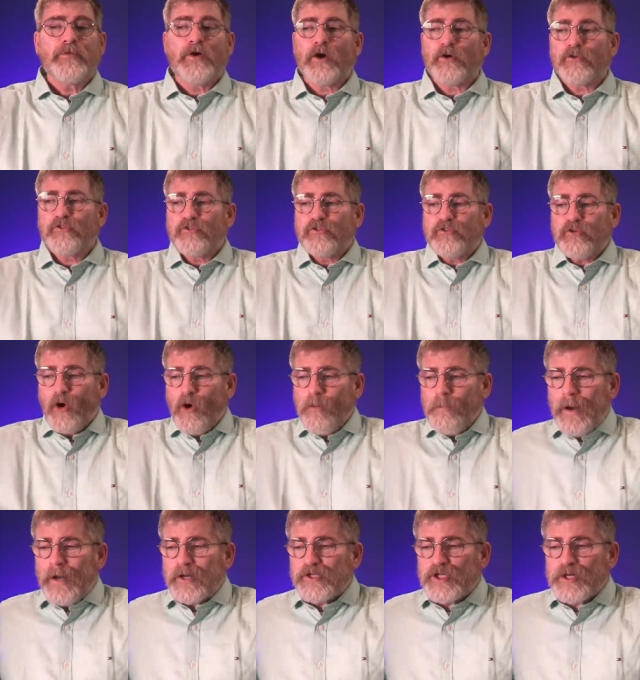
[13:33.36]
are so
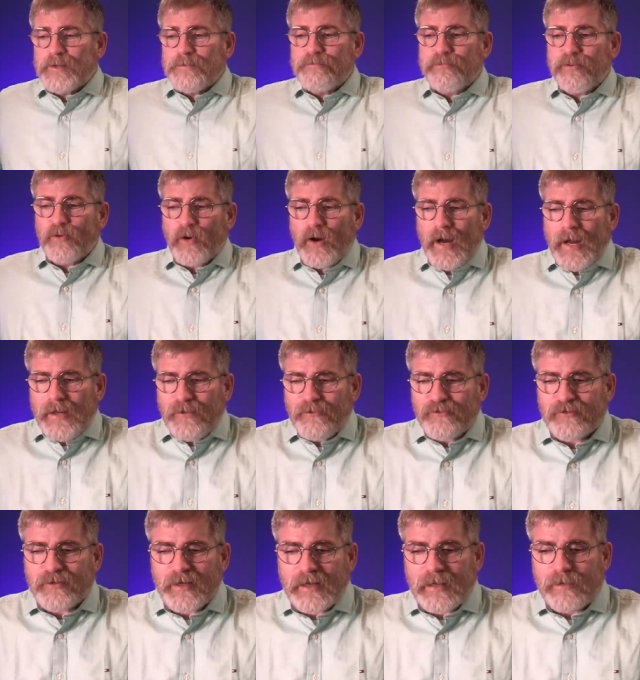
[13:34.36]
much
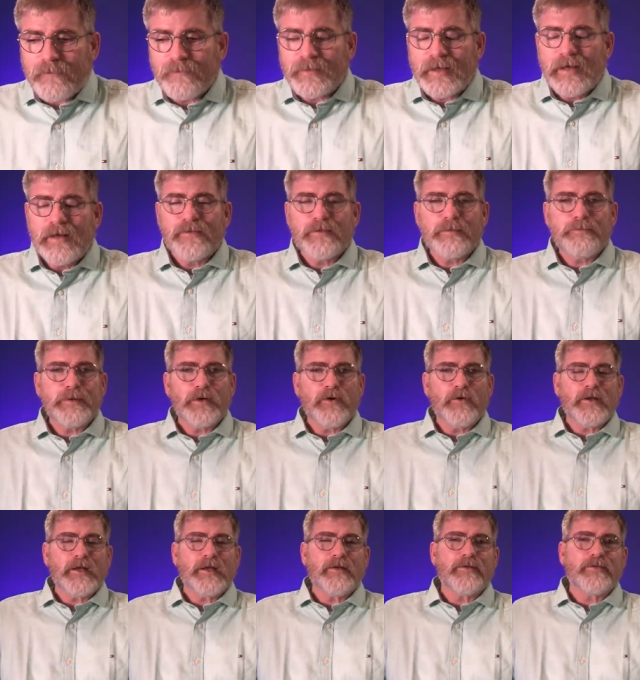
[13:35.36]
embracing the
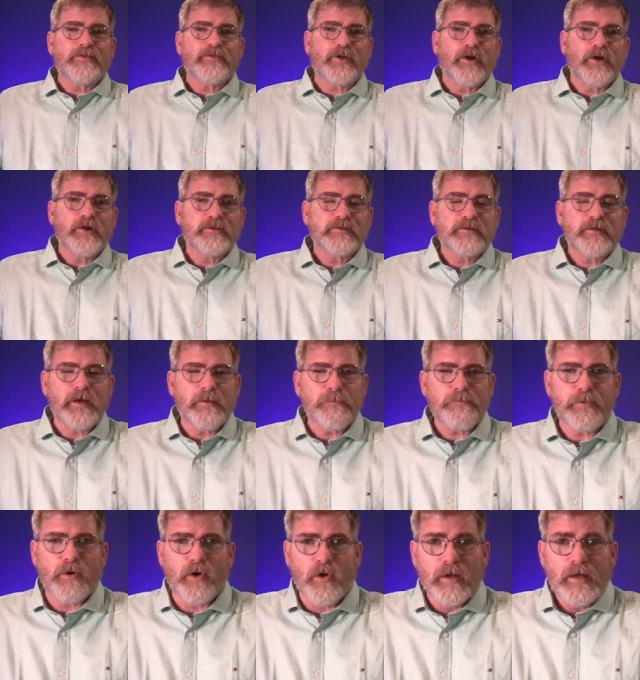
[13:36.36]
building of the third
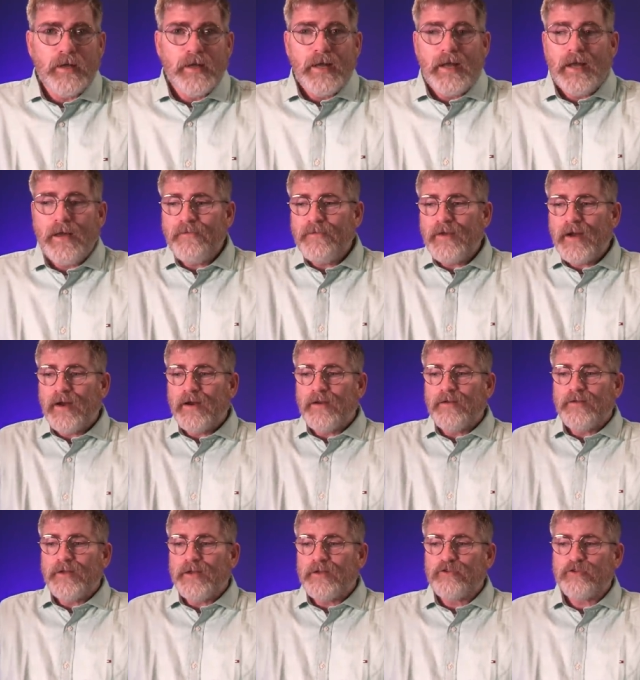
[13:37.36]
temple and they're
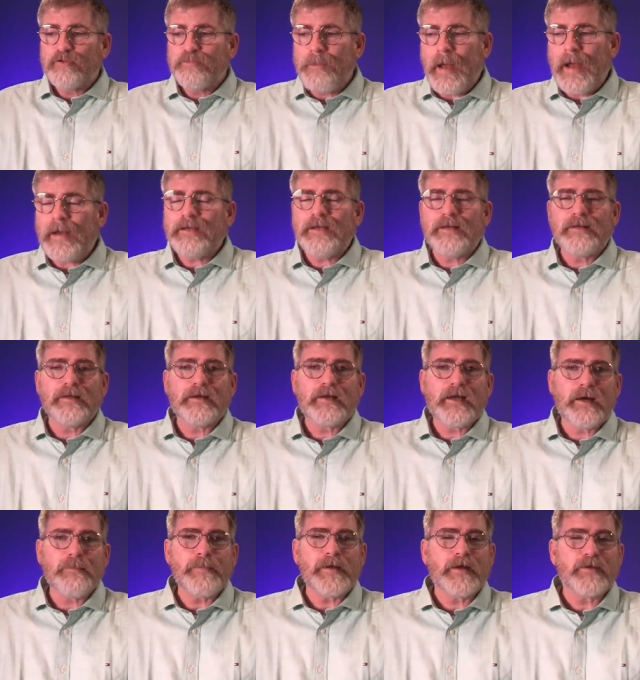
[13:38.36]
expecting the
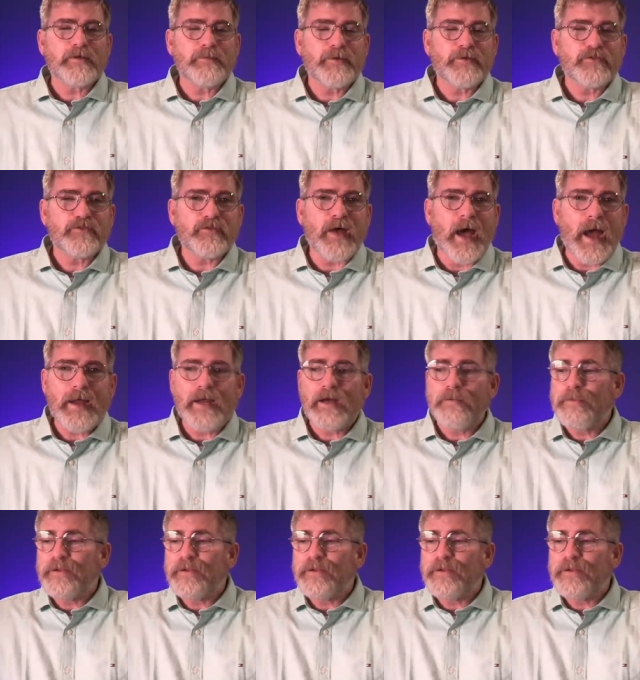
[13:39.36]
coming of the Messiah,